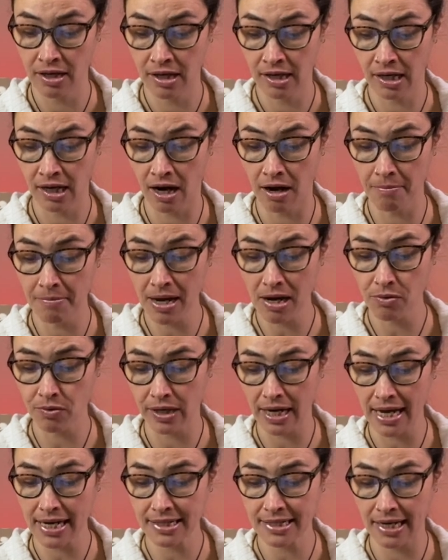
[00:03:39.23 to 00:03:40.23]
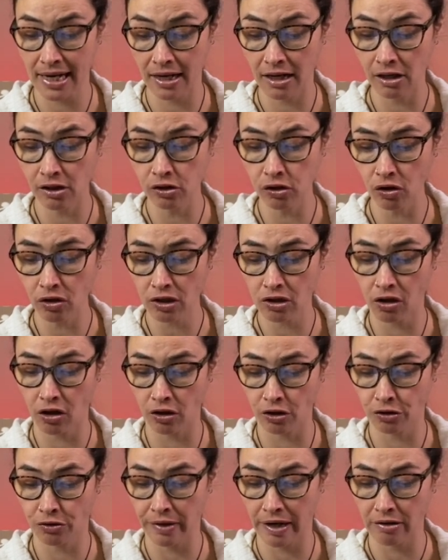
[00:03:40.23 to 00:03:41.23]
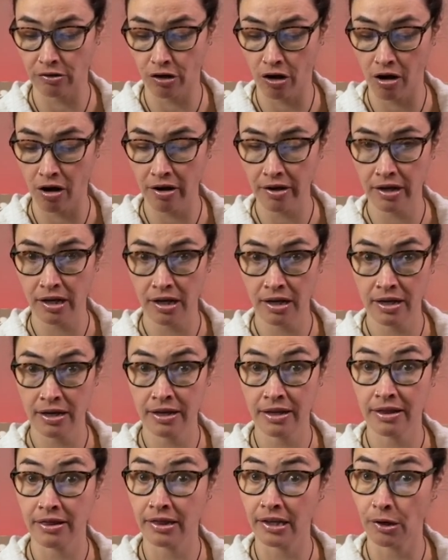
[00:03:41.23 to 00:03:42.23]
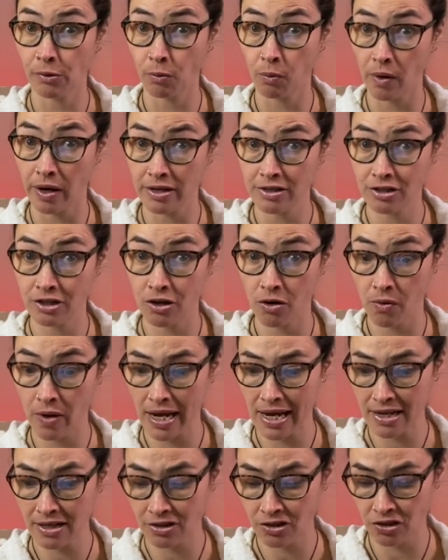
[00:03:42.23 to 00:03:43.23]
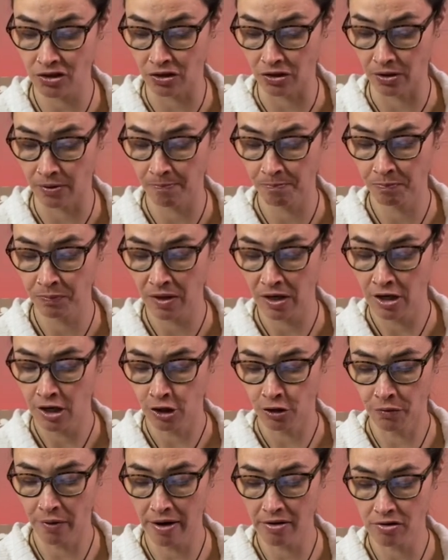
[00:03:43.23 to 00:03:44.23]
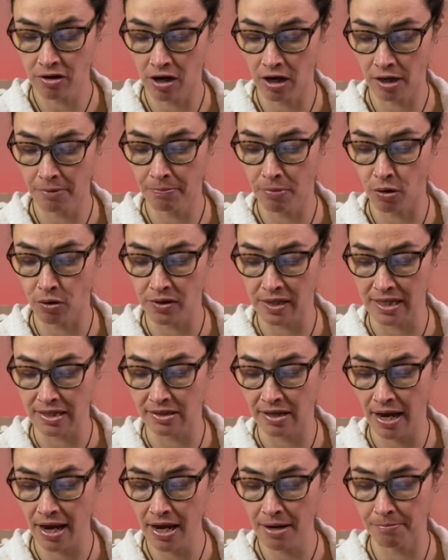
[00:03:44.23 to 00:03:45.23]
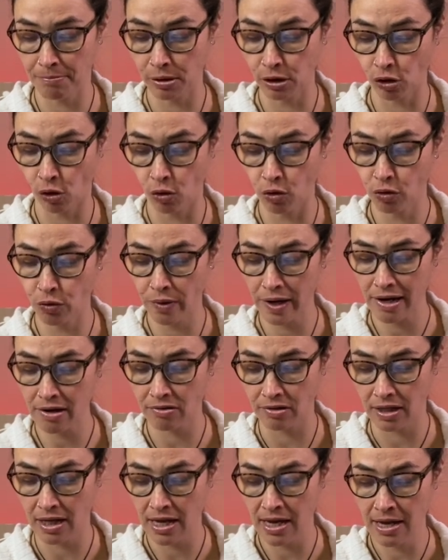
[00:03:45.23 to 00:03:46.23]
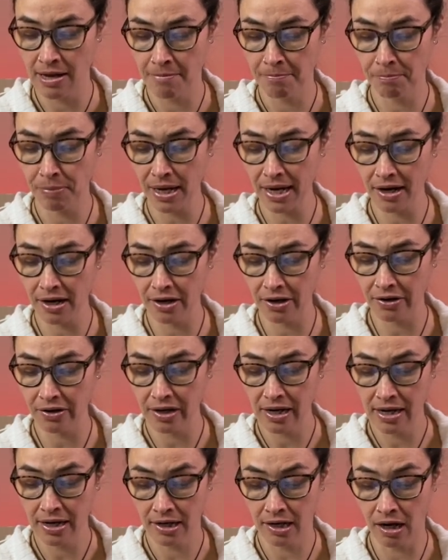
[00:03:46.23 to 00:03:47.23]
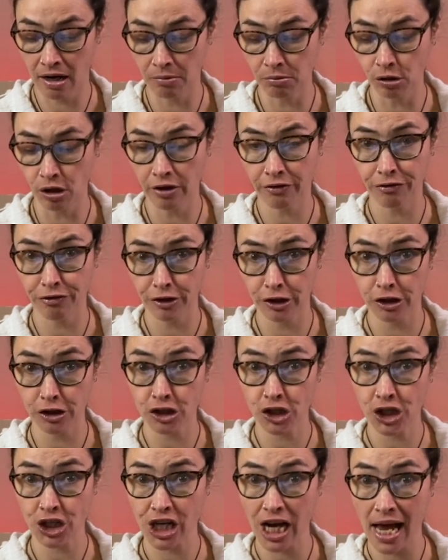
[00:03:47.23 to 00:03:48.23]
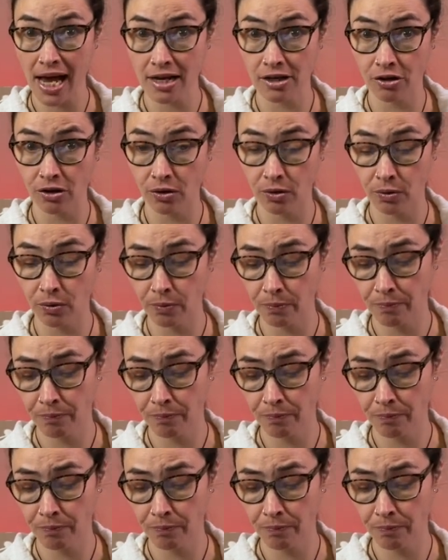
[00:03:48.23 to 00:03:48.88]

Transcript: Come out and take a look, called Groundhog. There was no answer. Groundhog poked his head below ground. Bear, come look for your shadow.